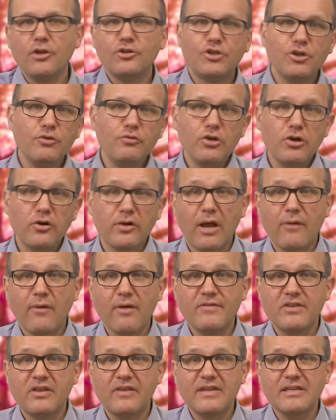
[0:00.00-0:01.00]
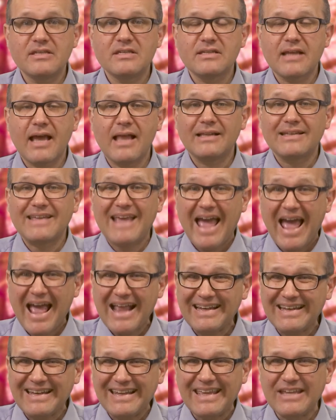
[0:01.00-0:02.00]
Do note, however, that this style
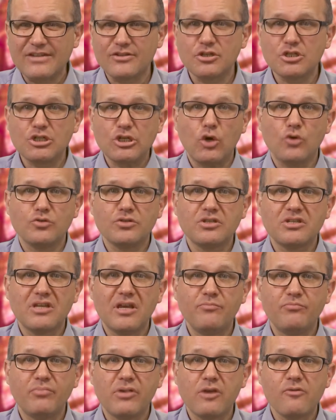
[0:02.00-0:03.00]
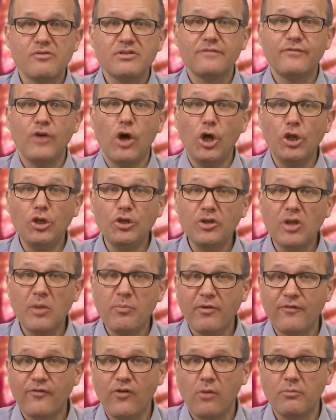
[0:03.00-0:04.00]
can lead to shorter term periods of
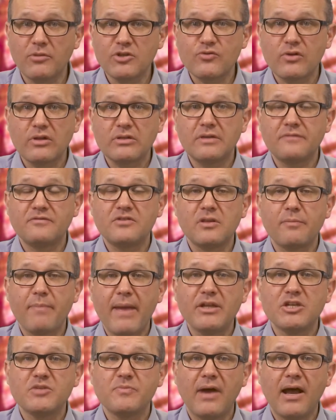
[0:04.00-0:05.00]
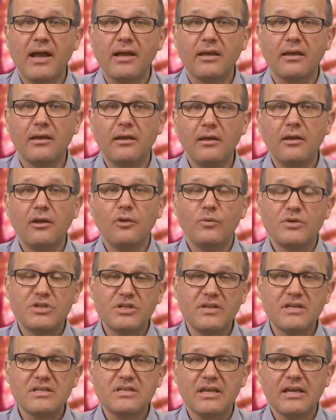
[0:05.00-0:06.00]
underperformance relative to the benchmark, which
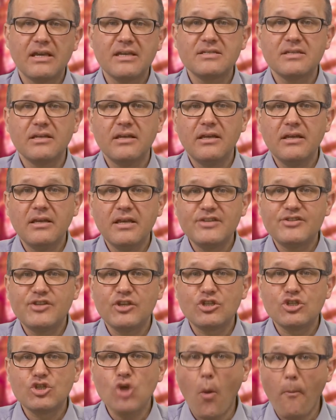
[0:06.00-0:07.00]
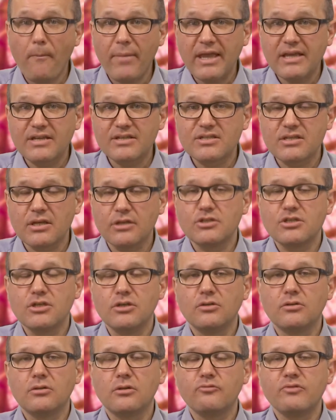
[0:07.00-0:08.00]
in this case is the Topix
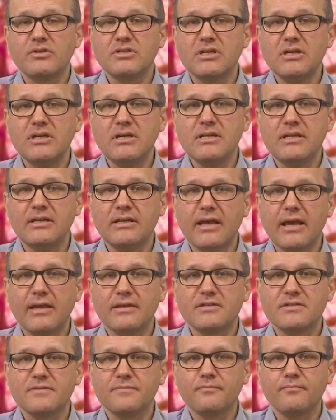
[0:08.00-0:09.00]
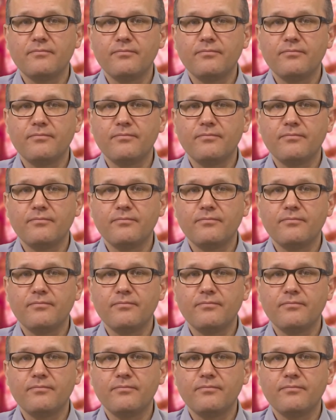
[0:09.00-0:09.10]
Total Return Index.